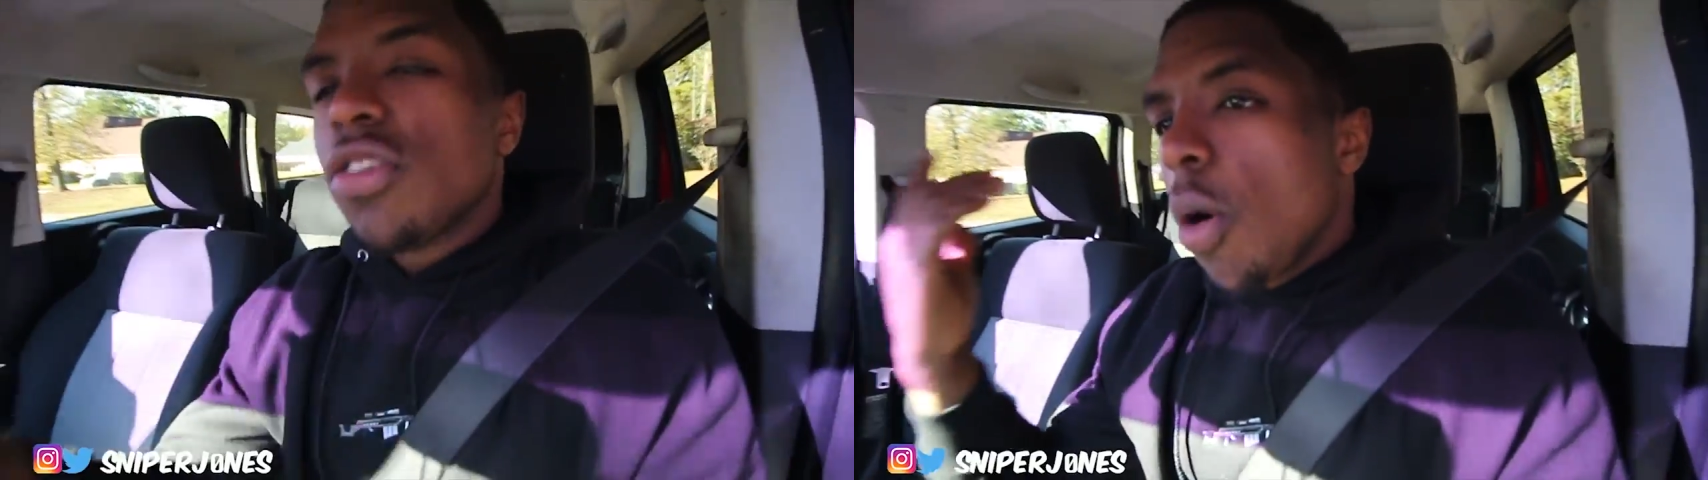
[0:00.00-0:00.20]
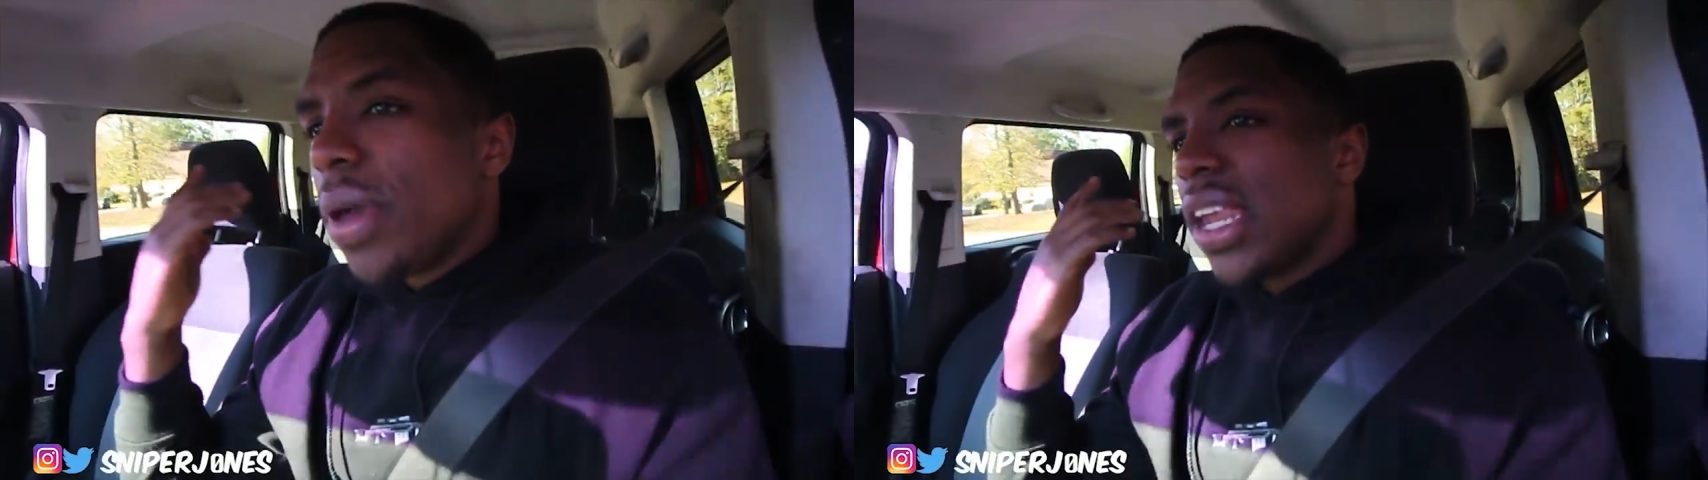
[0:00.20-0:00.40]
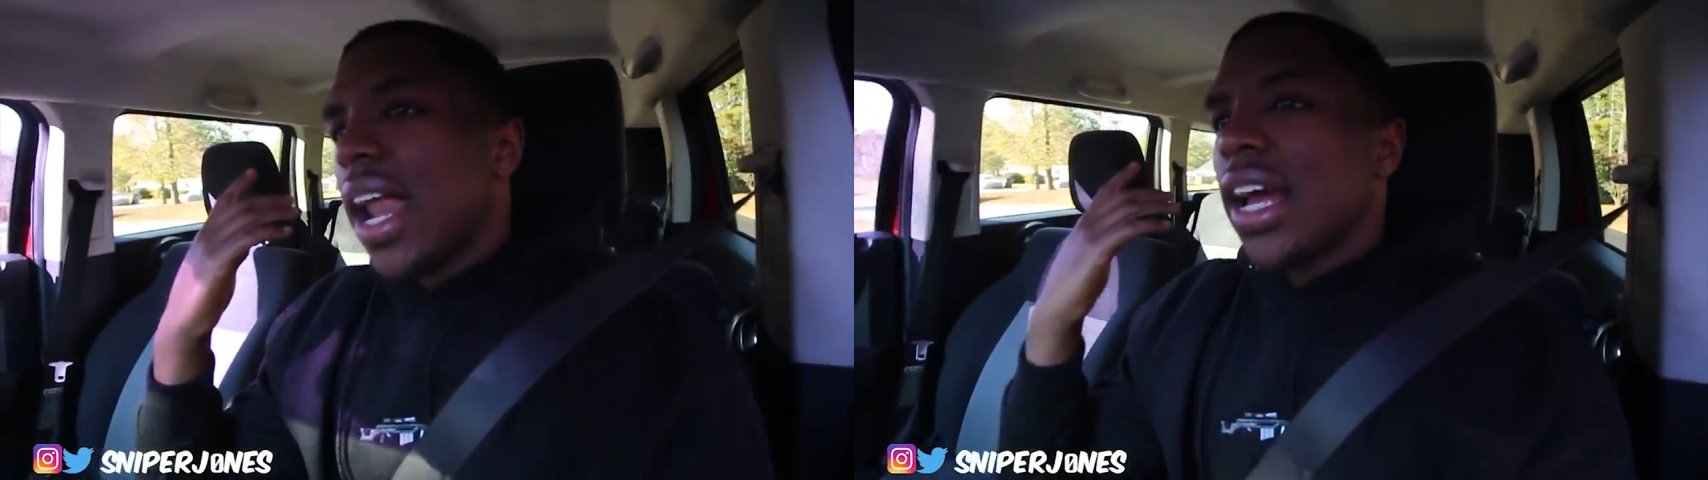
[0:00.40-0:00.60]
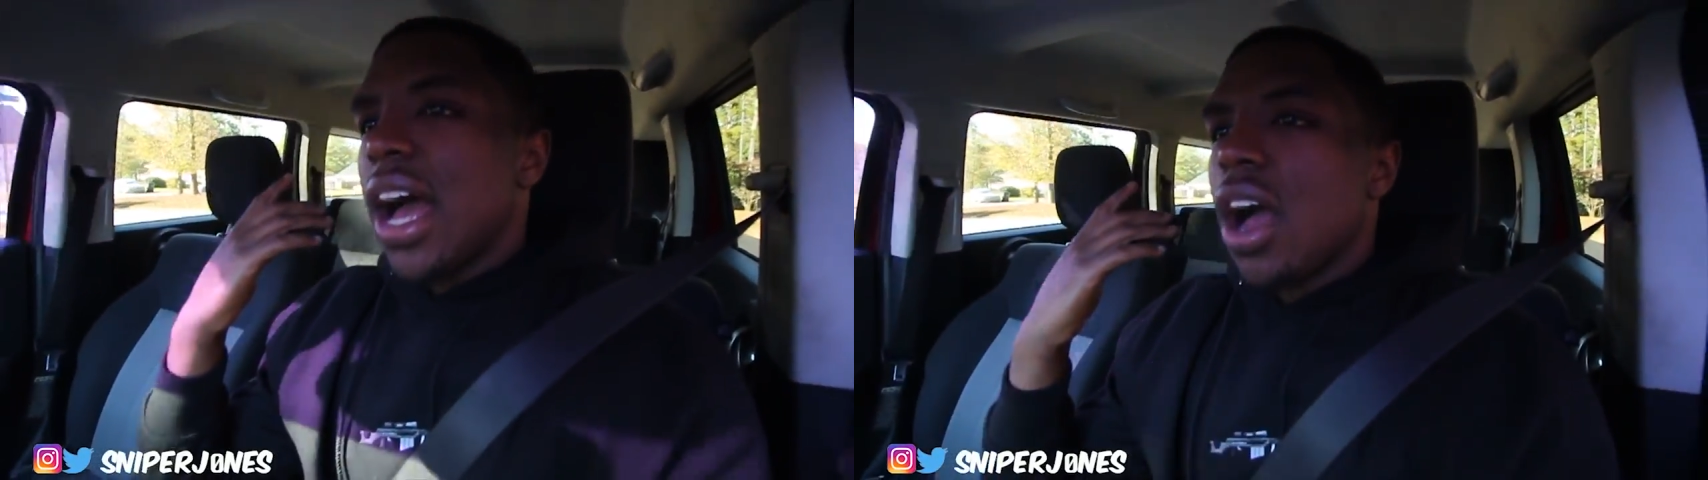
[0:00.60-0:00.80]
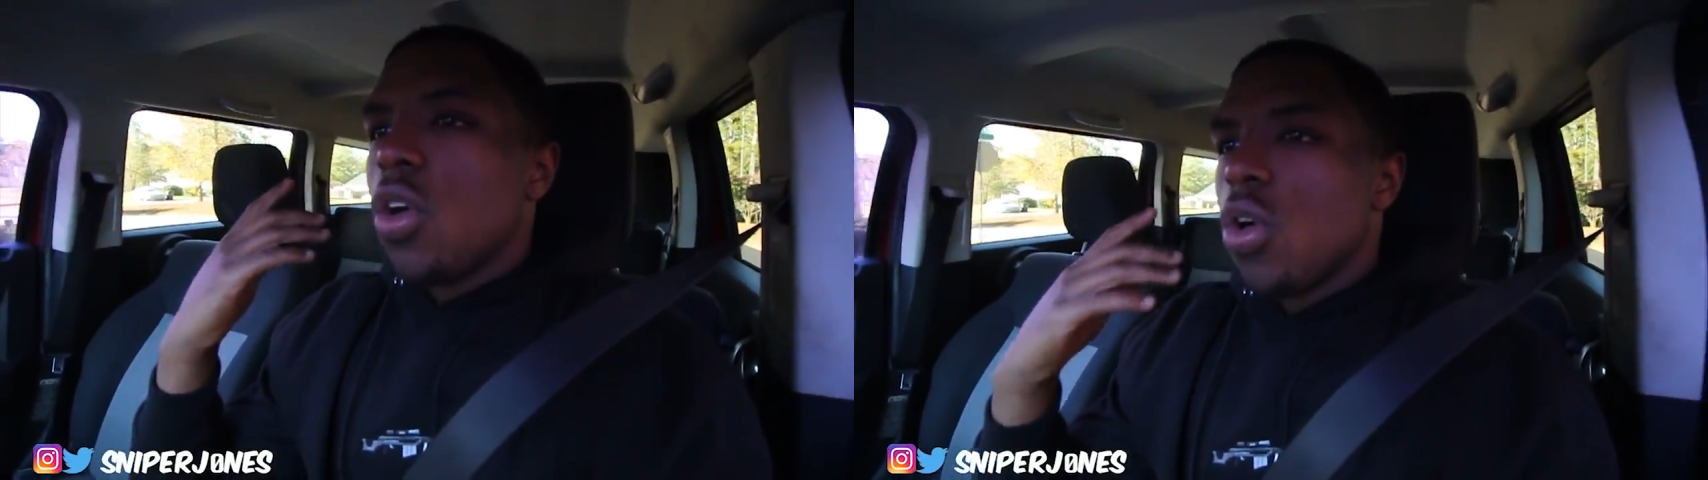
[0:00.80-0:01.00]
It's gonna be a lot of
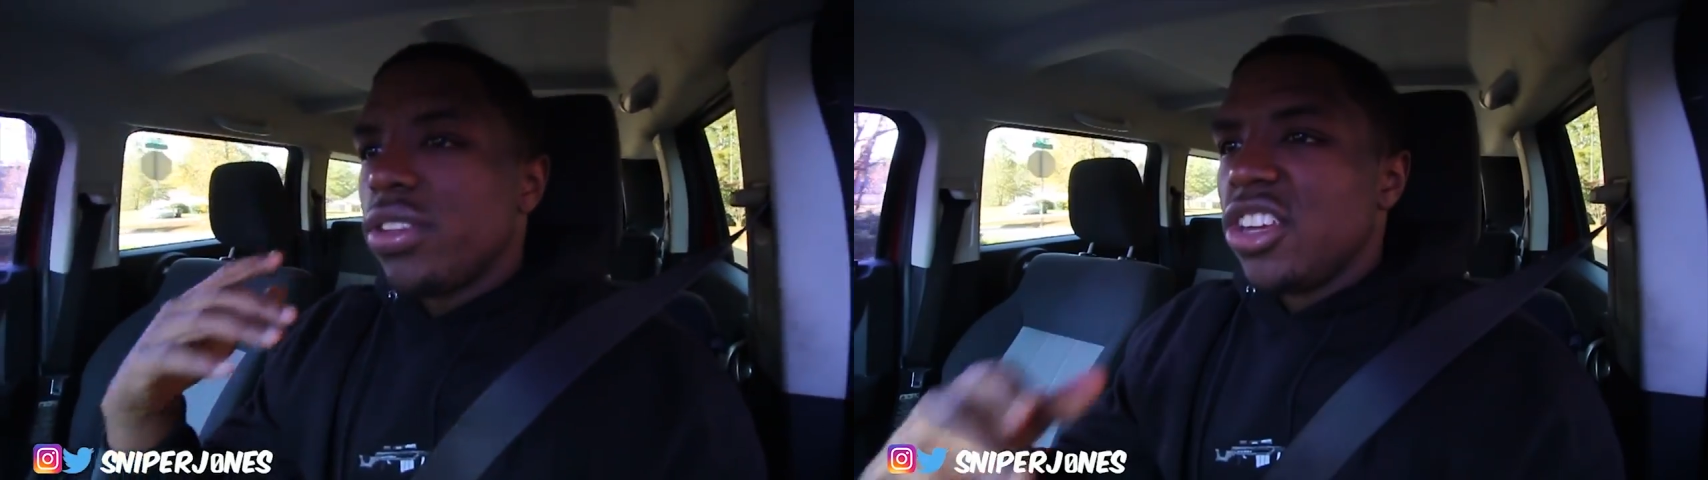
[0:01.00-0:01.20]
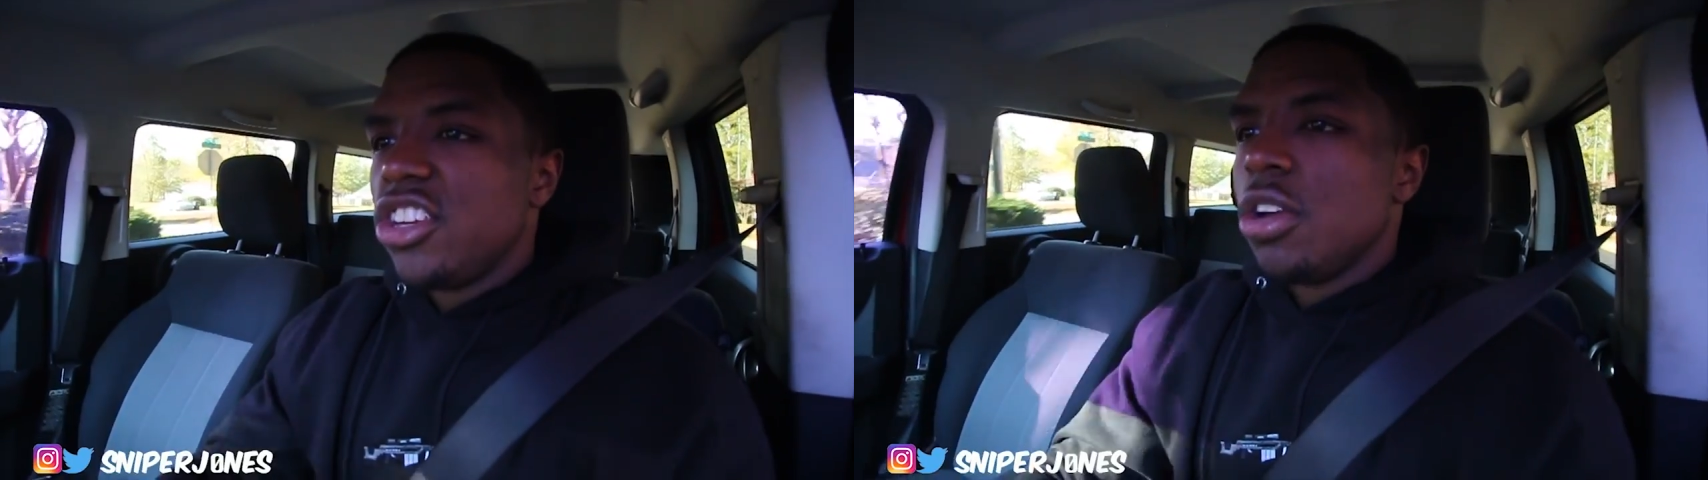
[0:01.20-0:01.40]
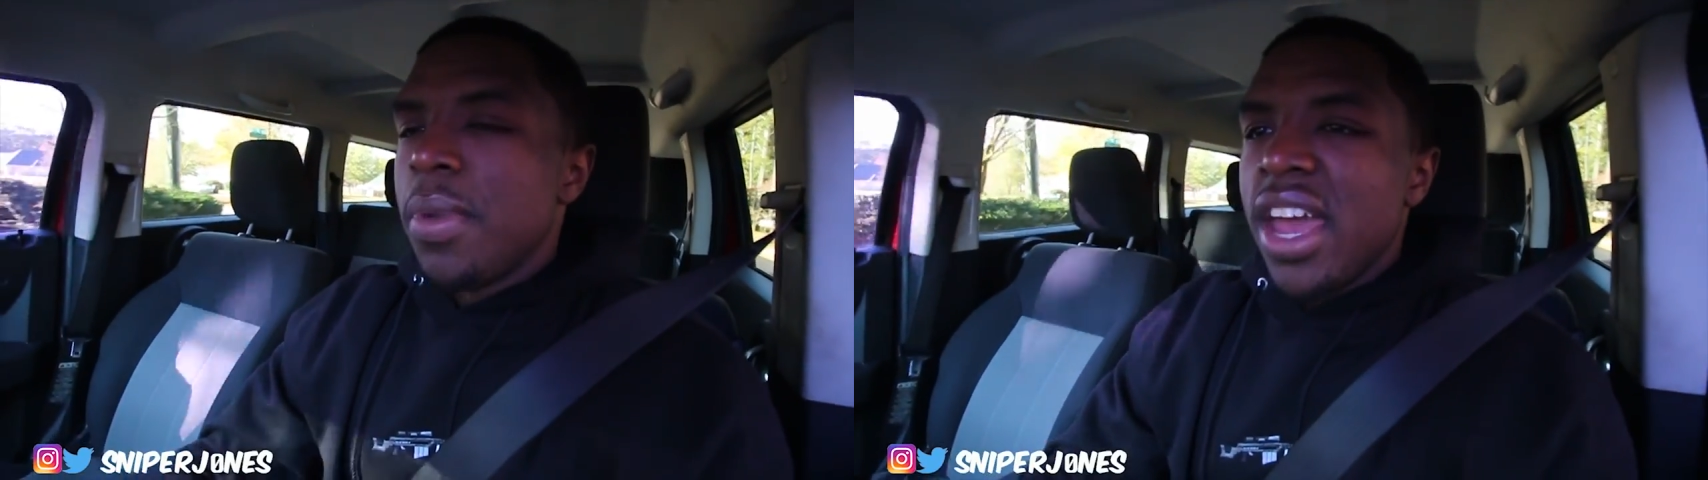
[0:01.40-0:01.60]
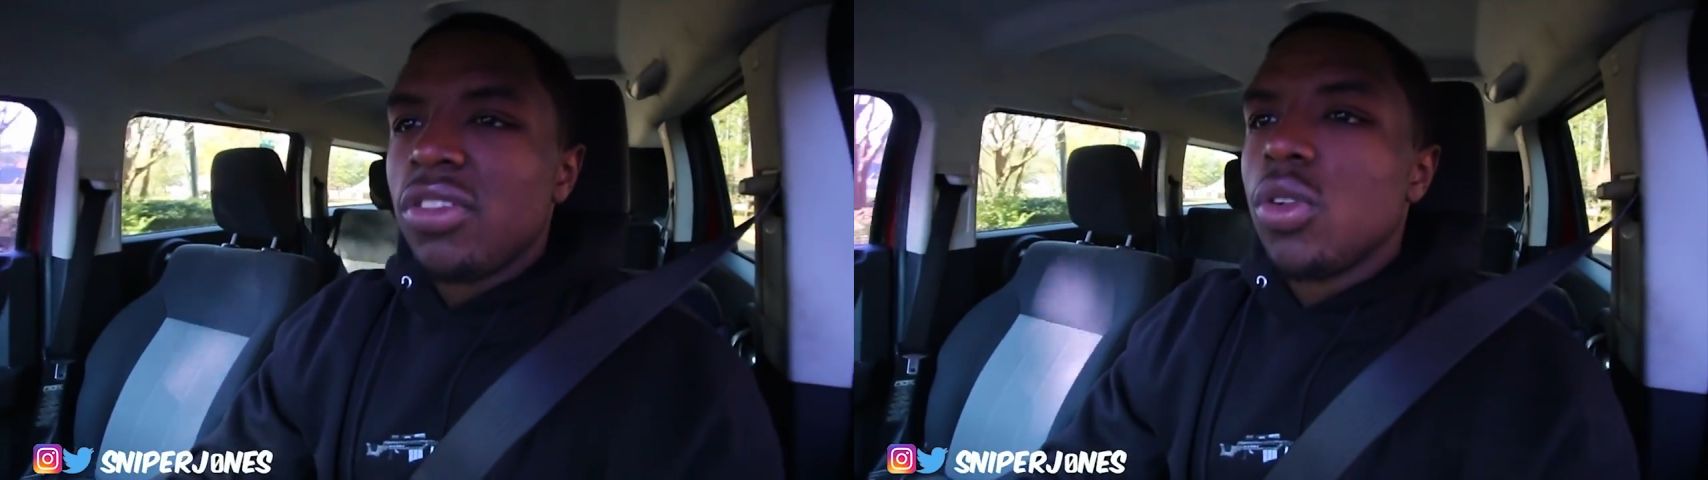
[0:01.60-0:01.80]
Concords this year, man.